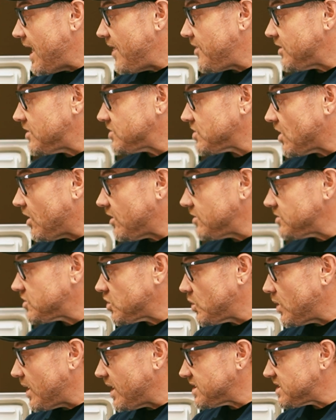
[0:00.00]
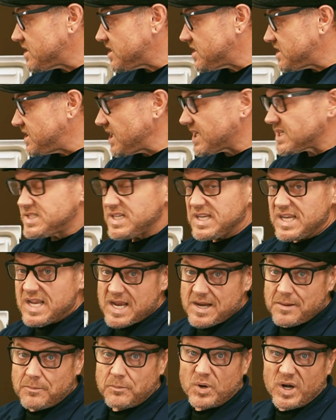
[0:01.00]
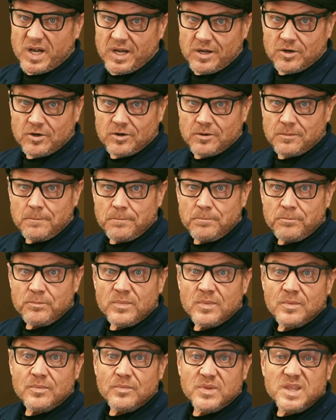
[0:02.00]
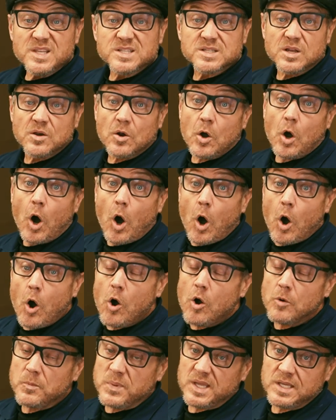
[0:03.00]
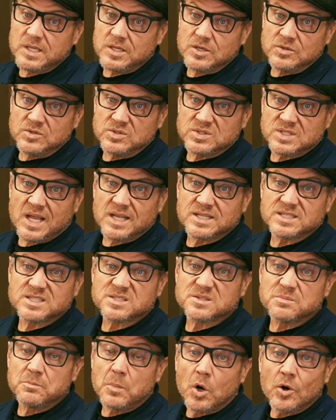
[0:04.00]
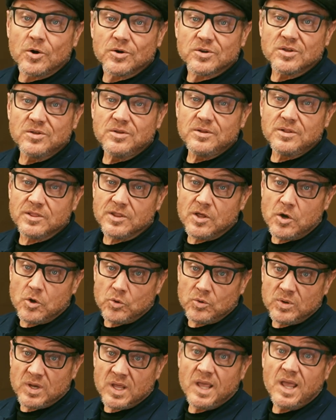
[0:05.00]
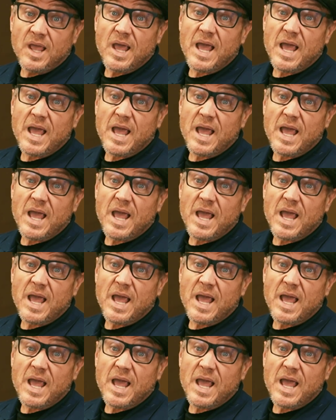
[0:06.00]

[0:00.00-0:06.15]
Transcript: and there's also a 60 amp breaker. These can all be used as smart load